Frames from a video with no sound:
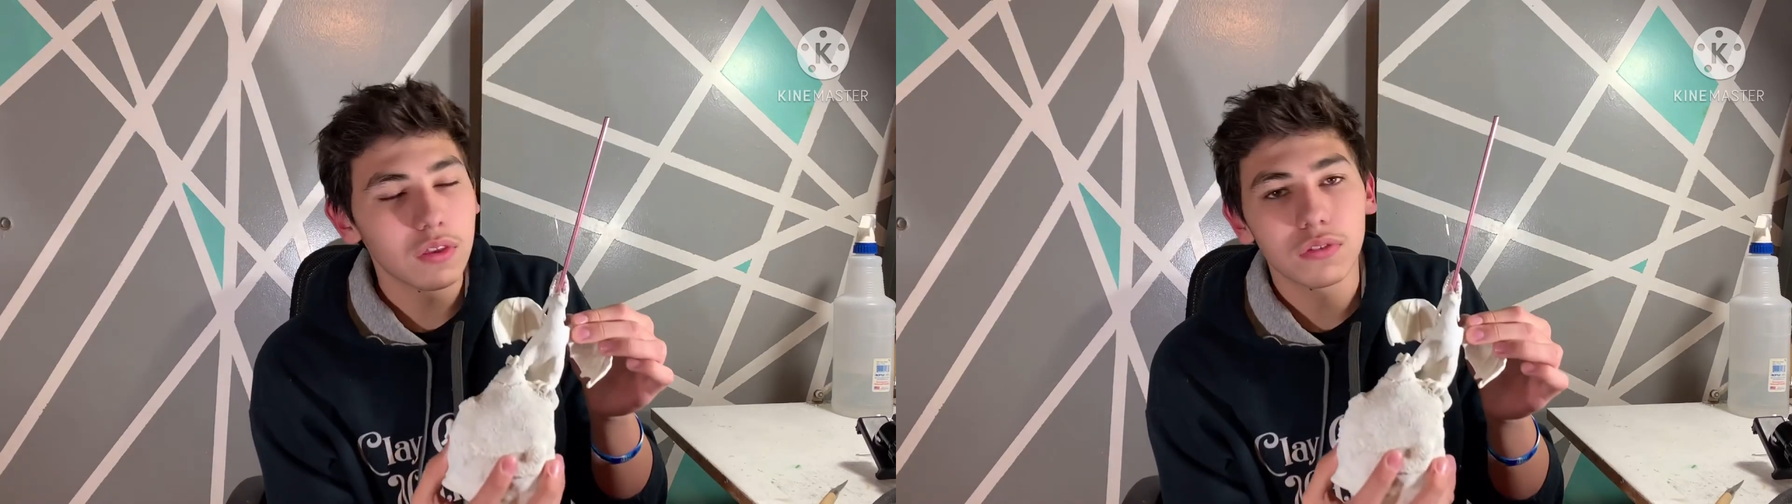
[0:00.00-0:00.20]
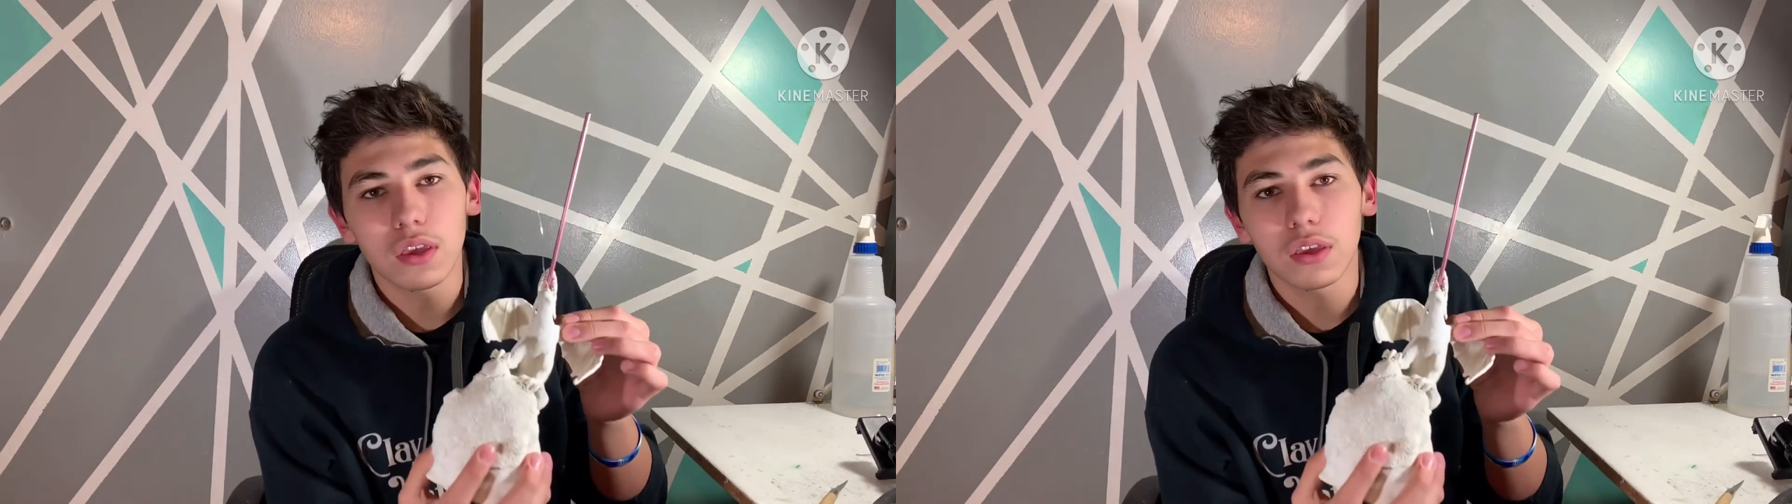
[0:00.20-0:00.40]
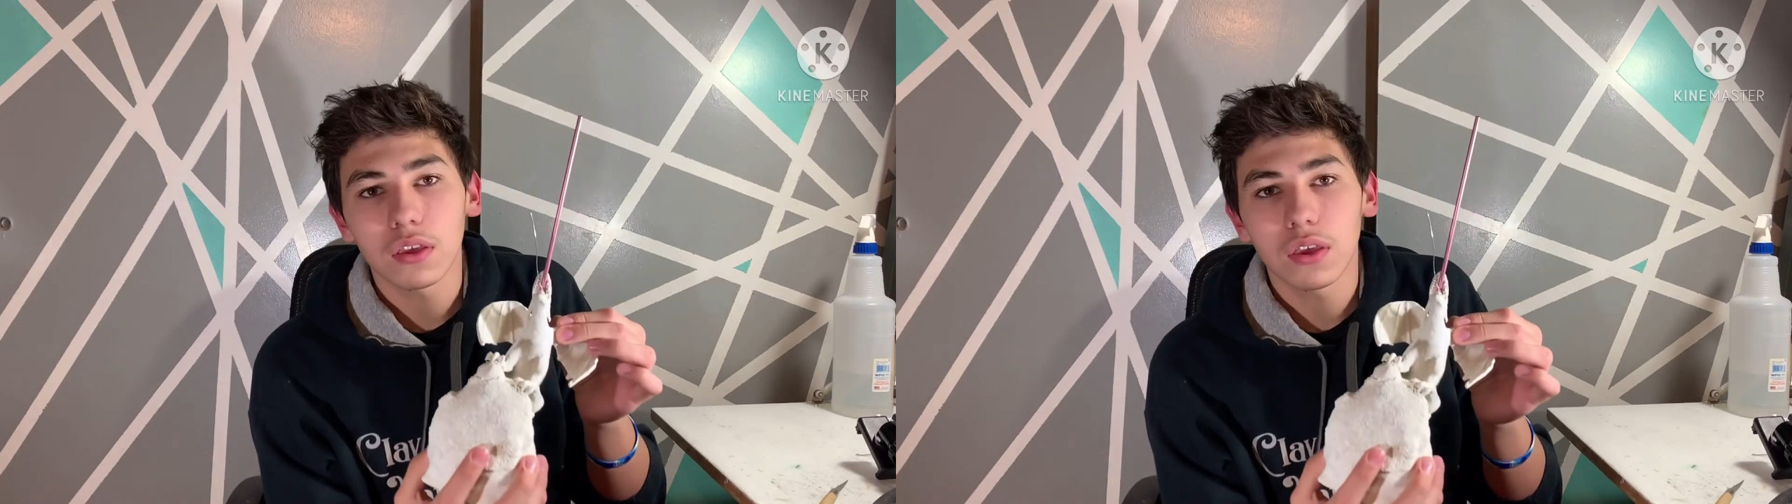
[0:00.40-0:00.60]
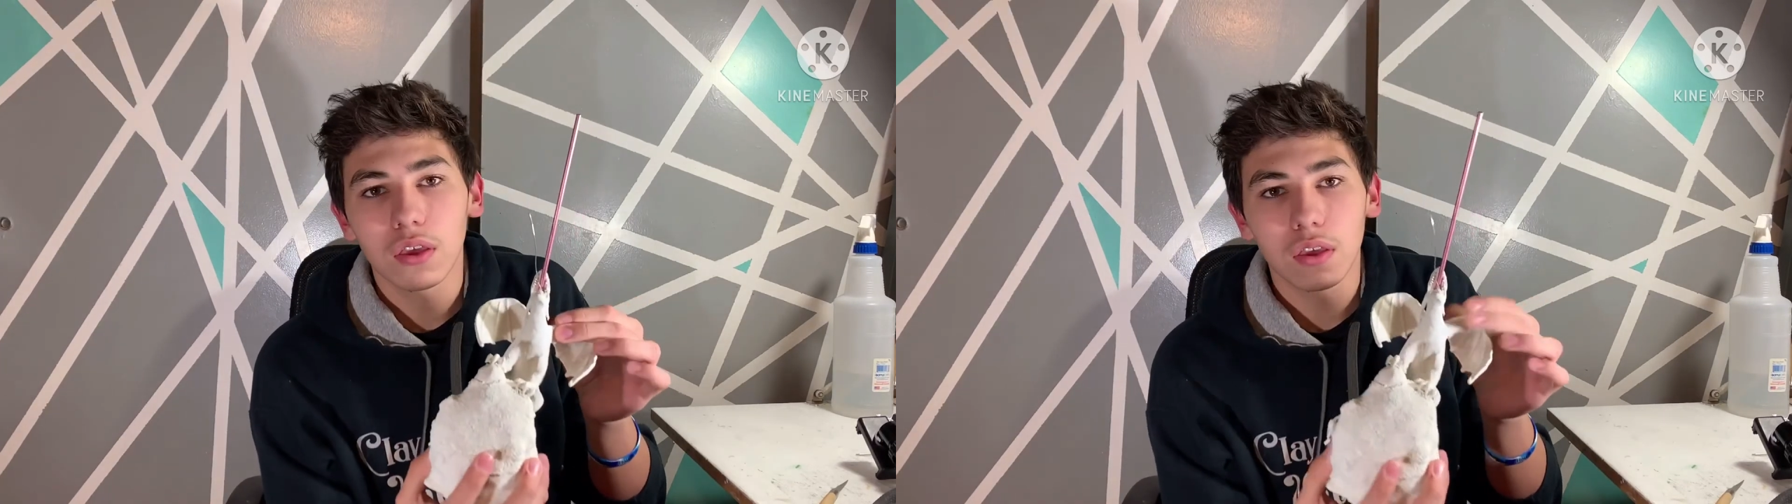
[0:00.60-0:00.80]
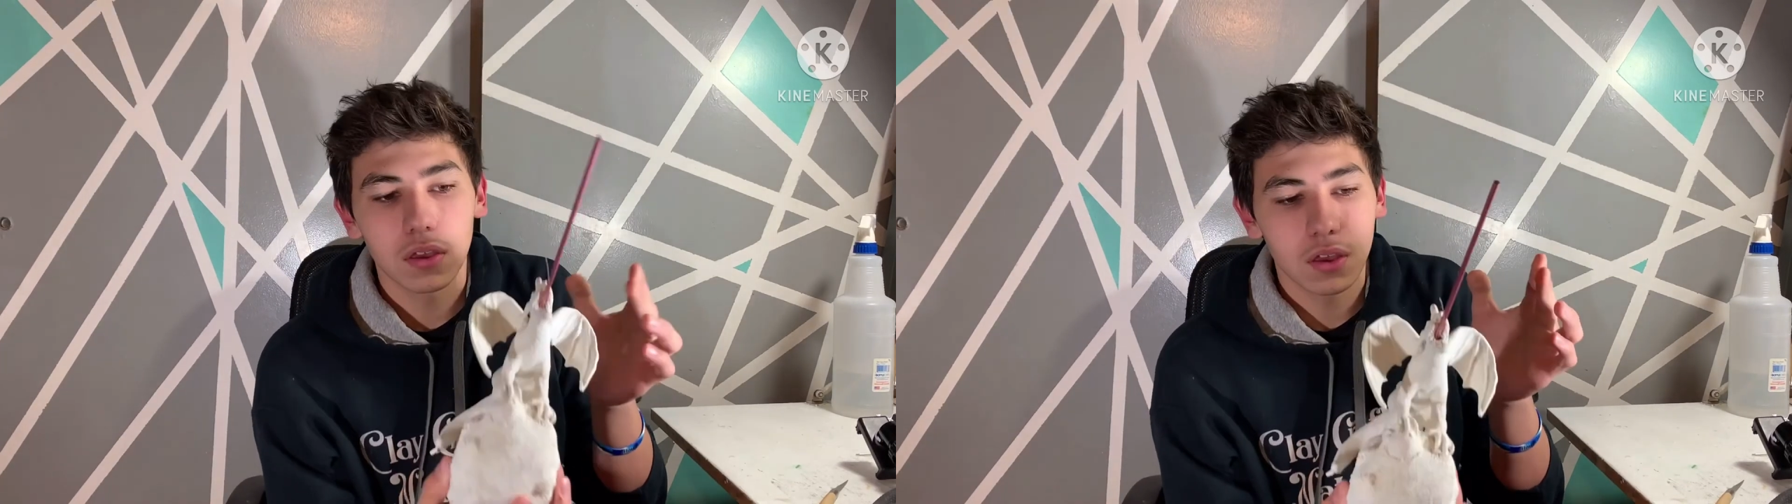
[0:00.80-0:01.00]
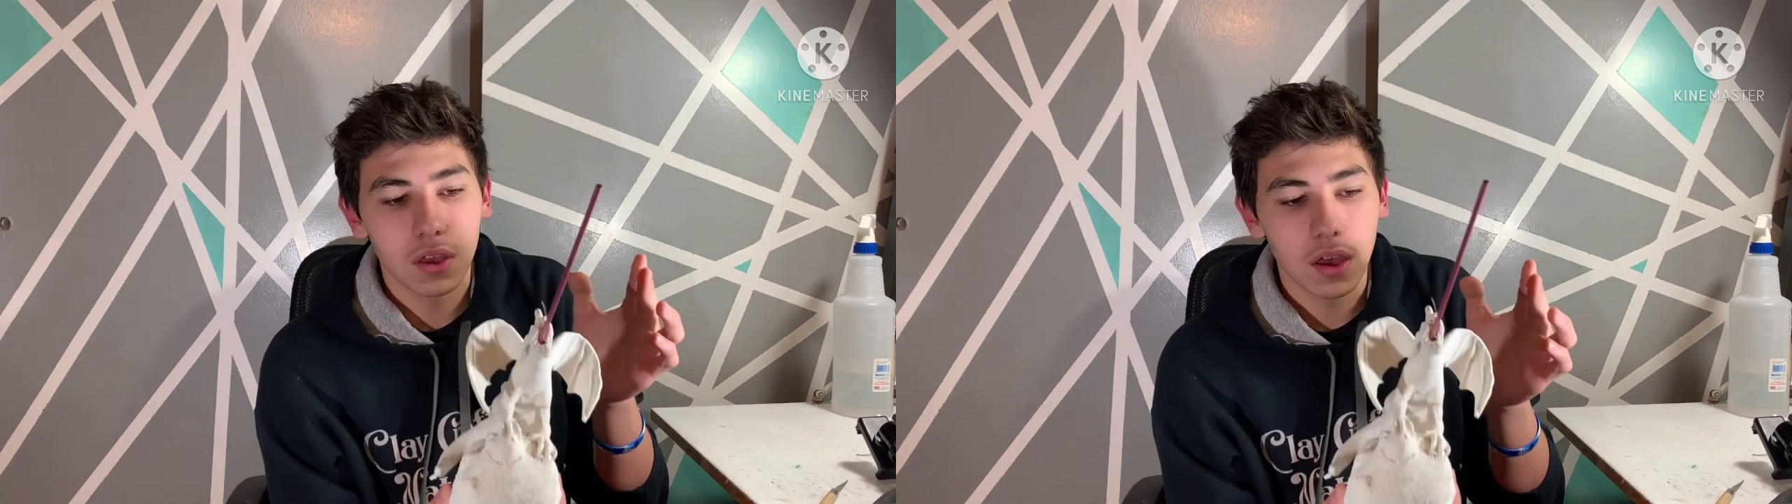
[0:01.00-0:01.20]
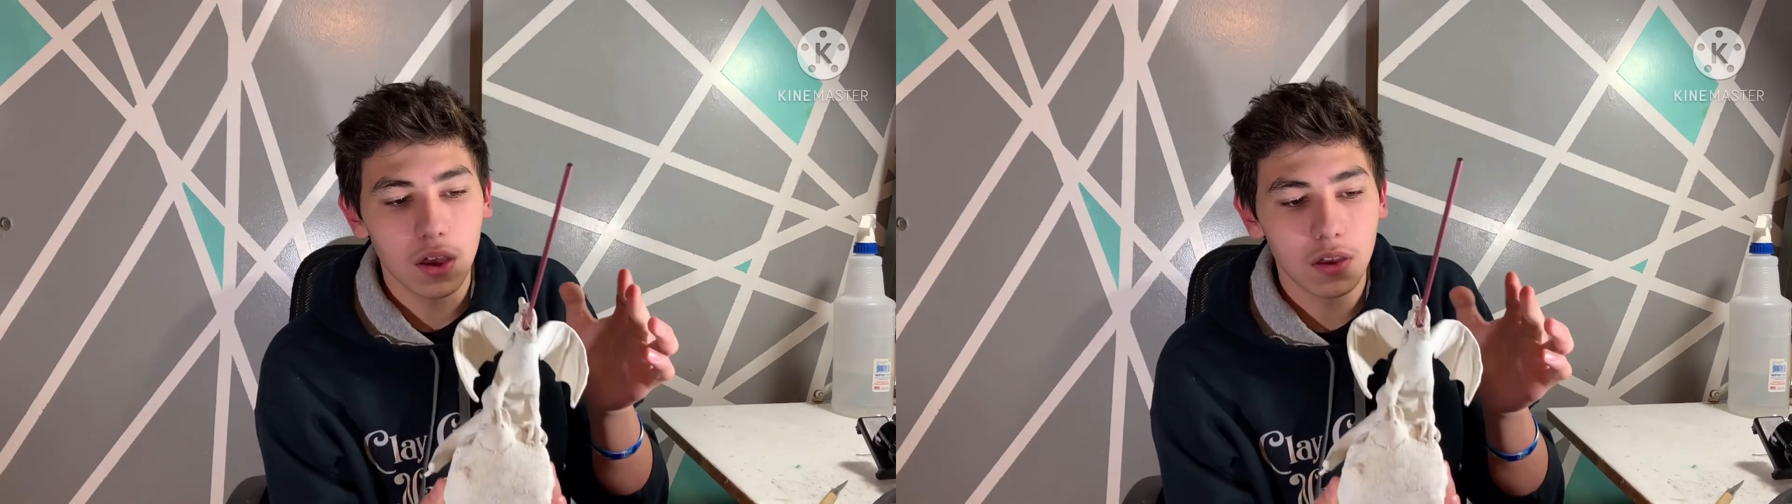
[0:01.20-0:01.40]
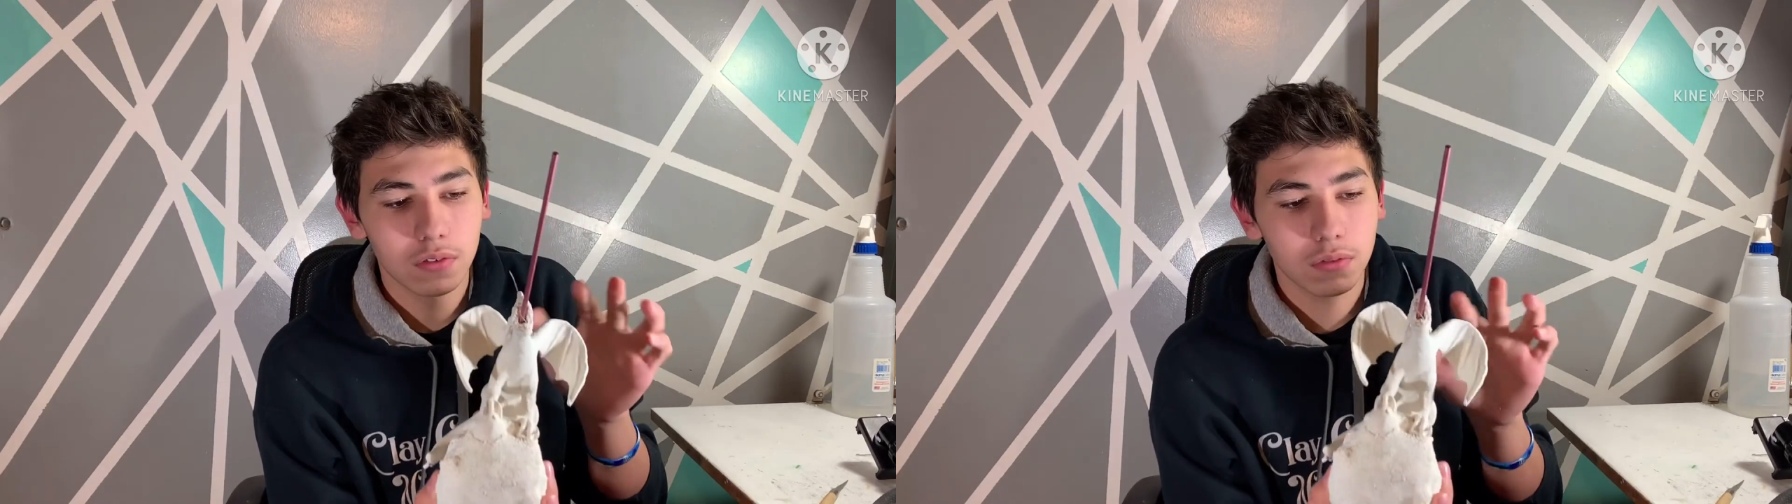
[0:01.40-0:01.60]
thing
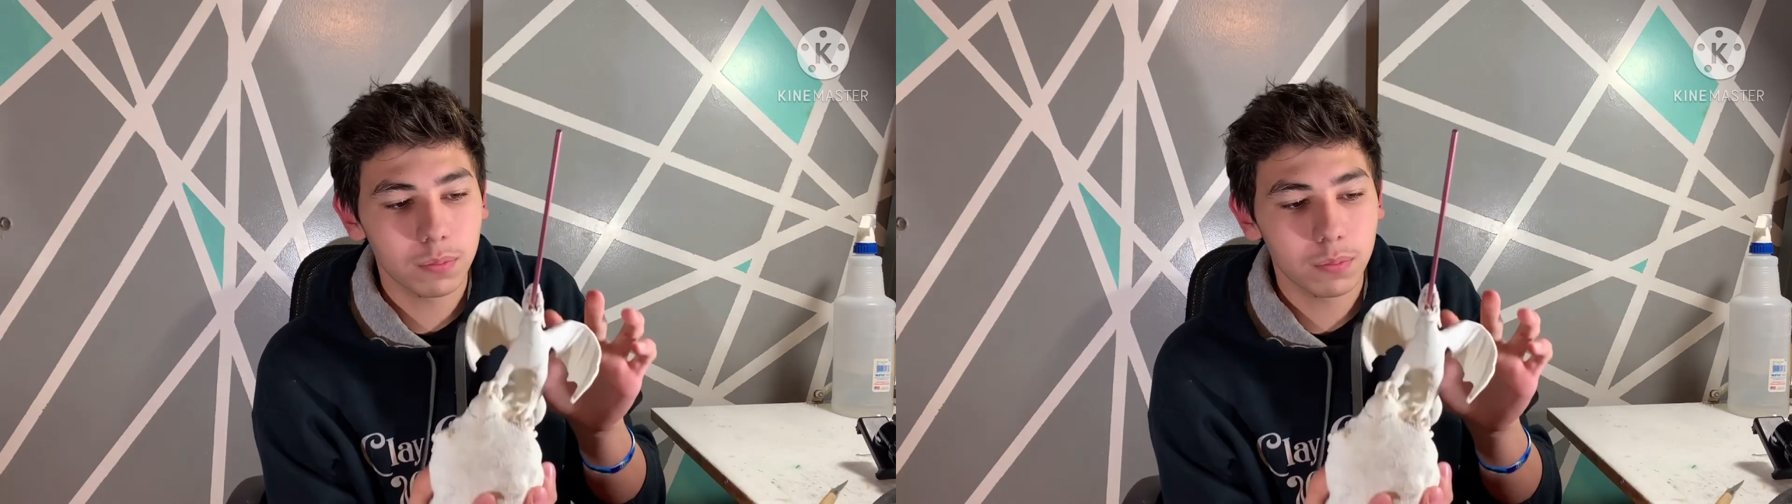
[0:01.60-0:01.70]
has